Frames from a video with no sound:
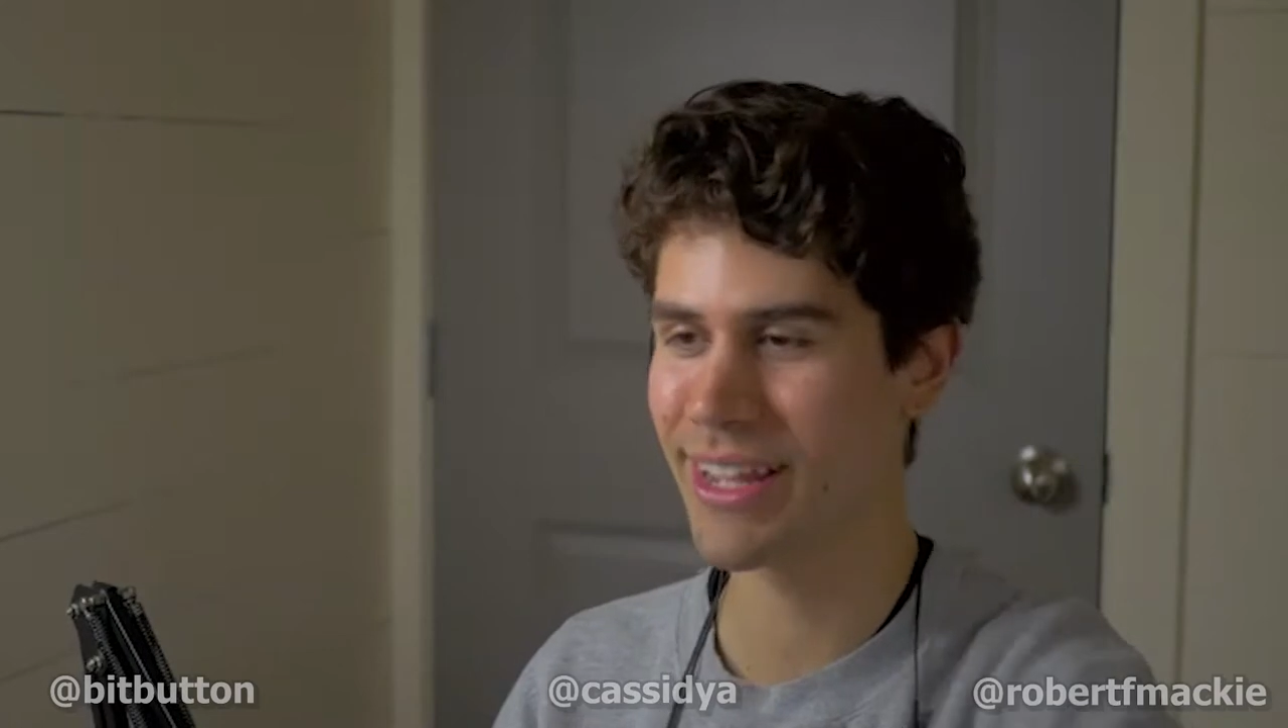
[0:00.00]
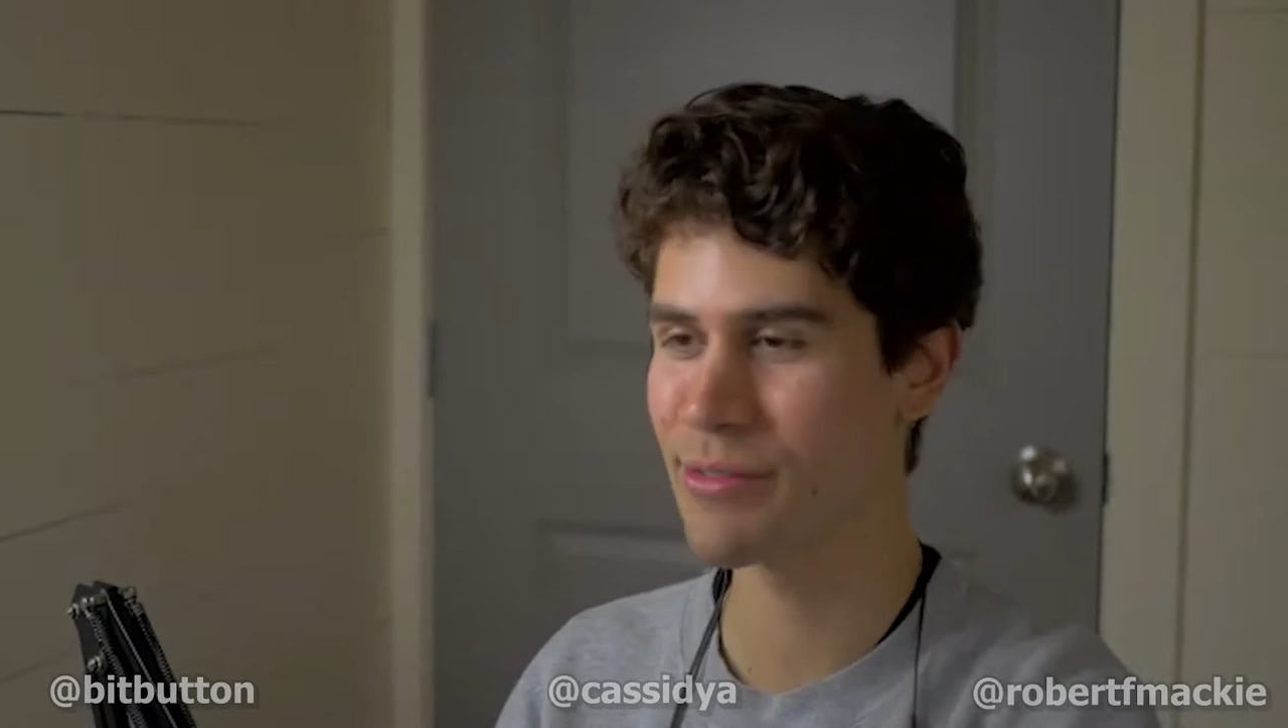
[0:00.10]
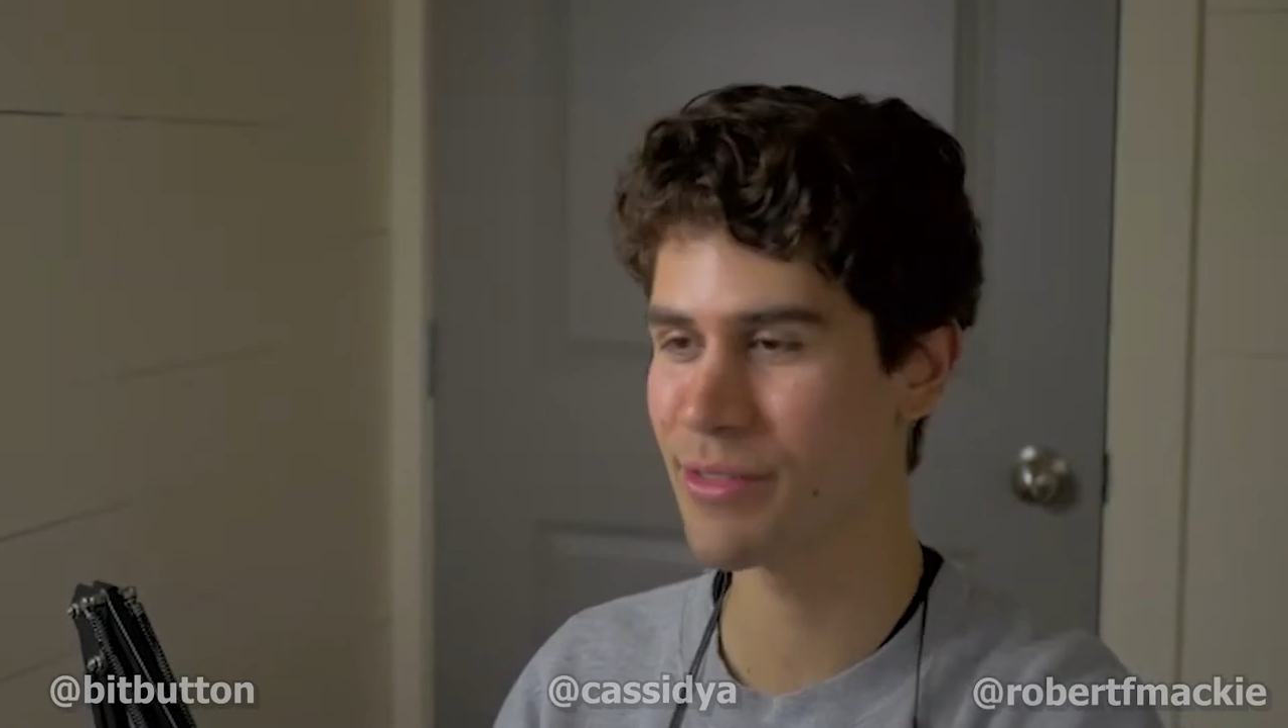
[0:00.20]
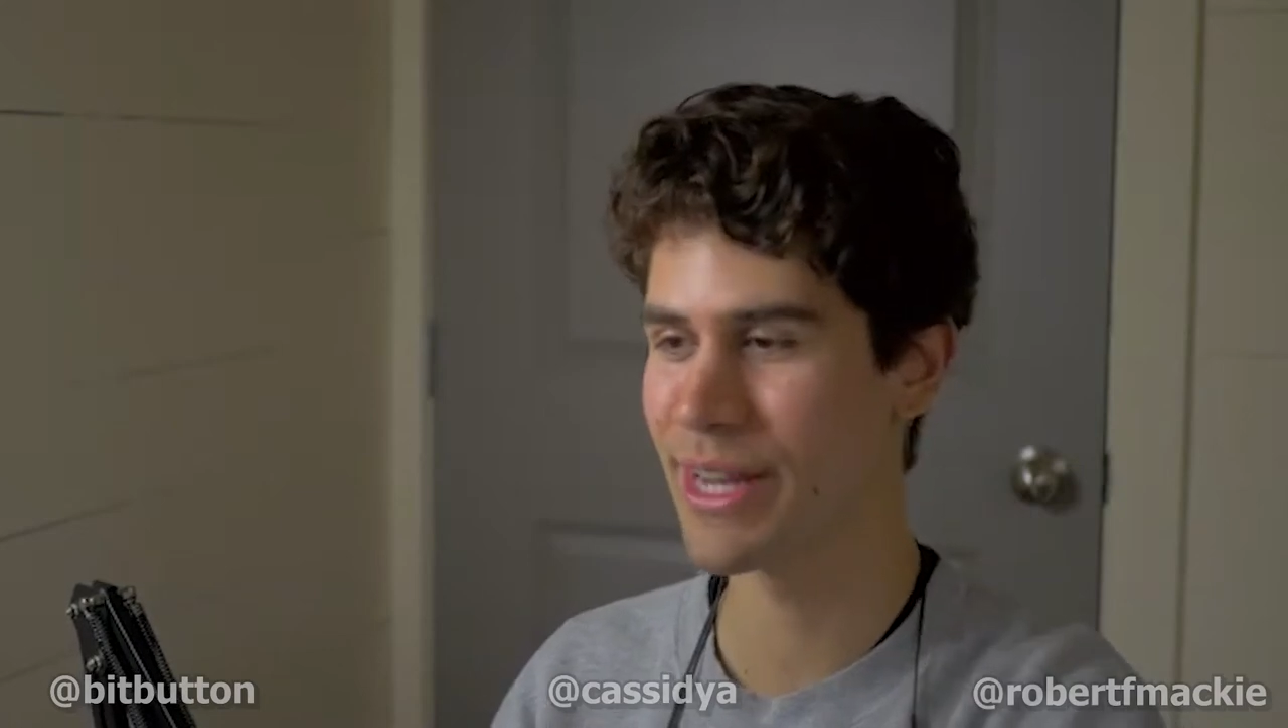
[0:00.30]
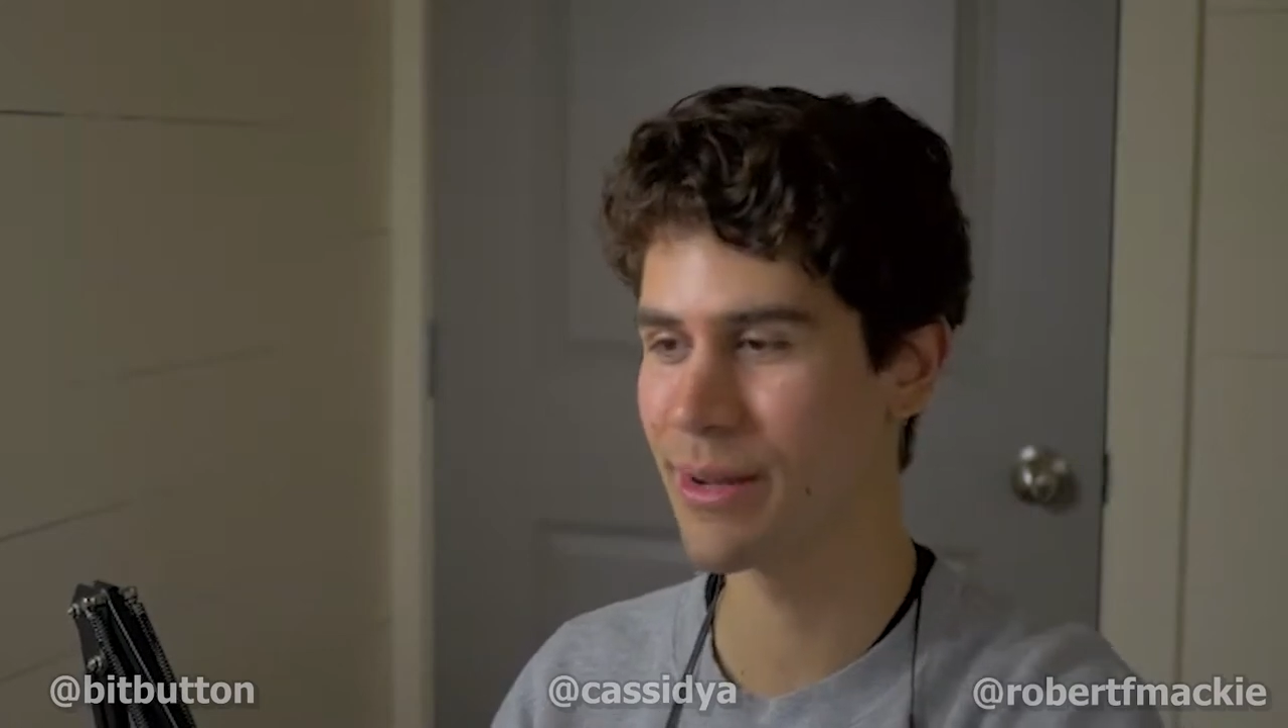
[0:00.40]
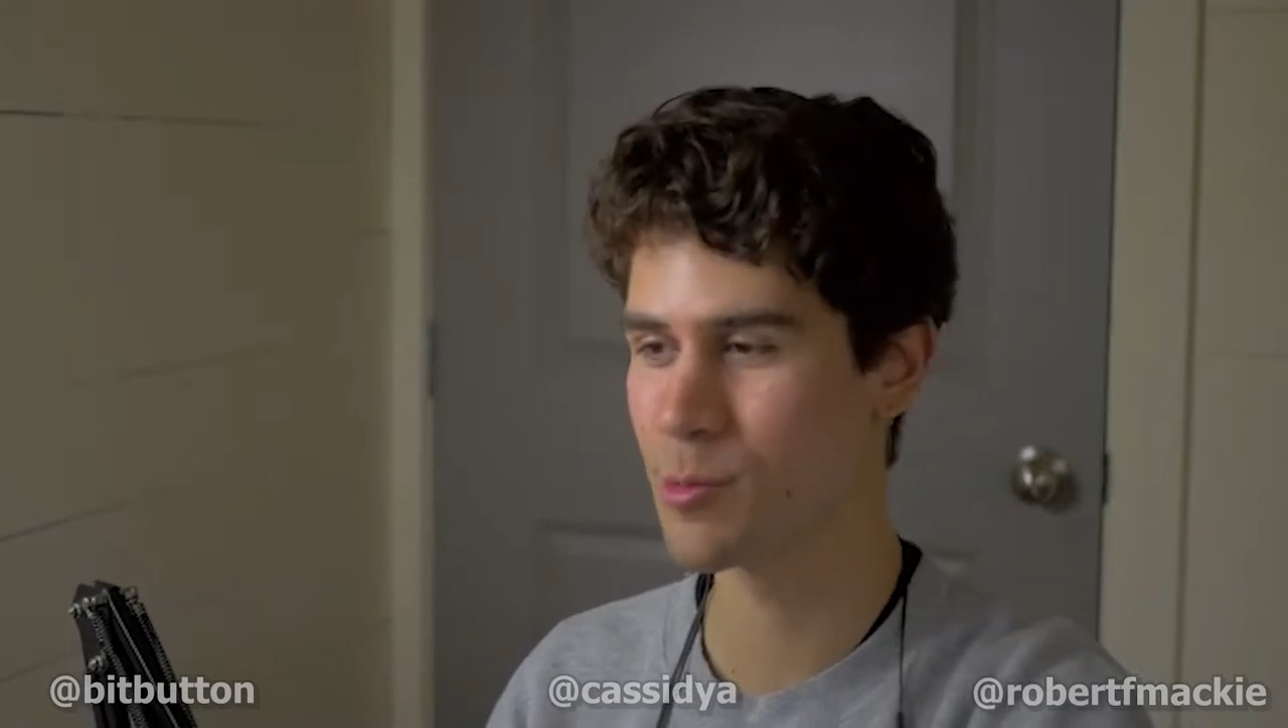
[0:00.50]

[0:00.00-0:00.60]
if the names